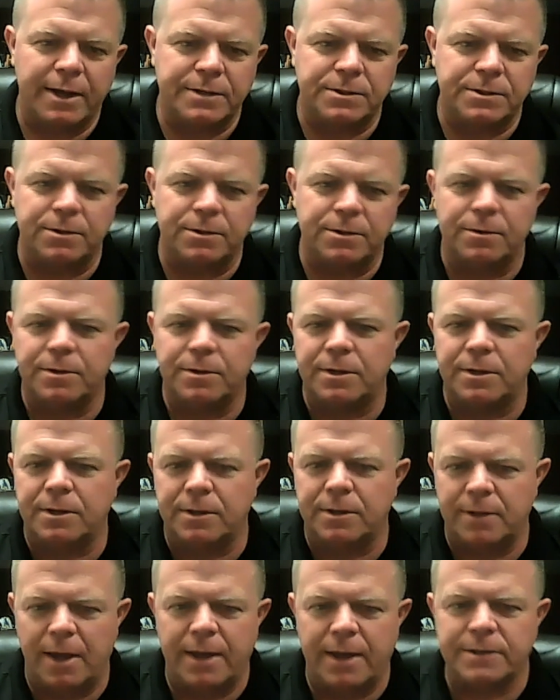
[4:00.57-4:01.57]
to
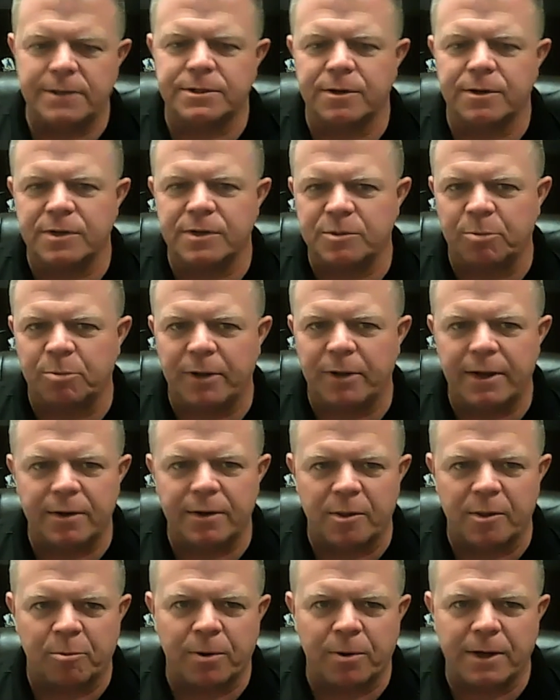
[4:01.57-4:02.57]
the A series blade or
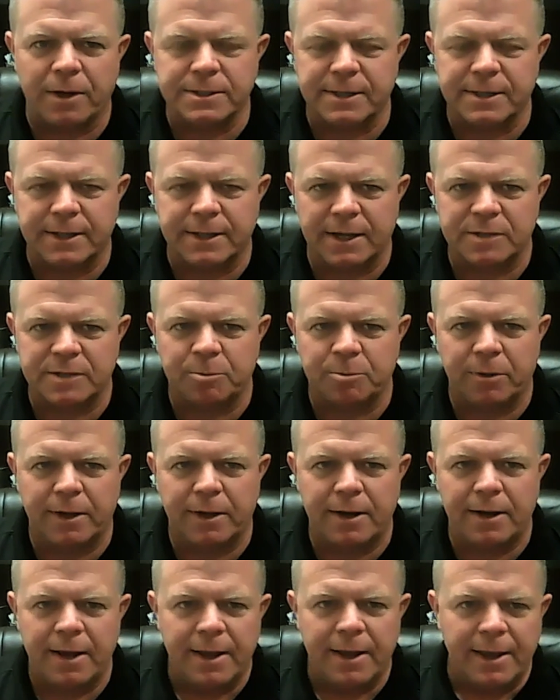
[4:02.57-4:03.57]
the Project X
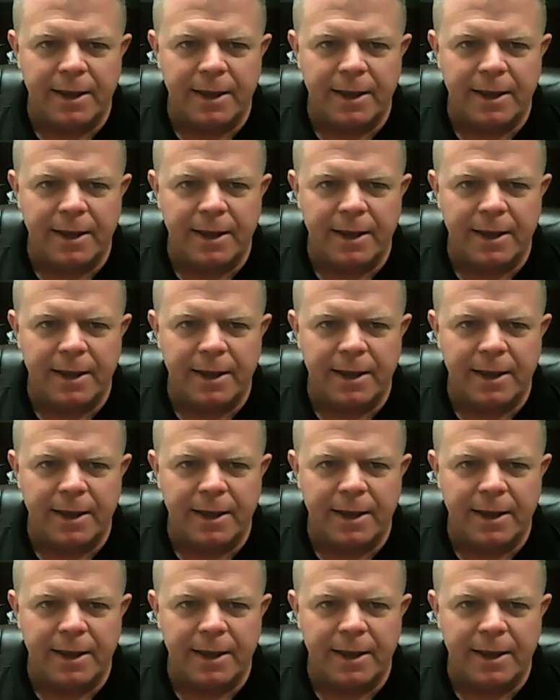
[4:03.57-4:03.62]
blade,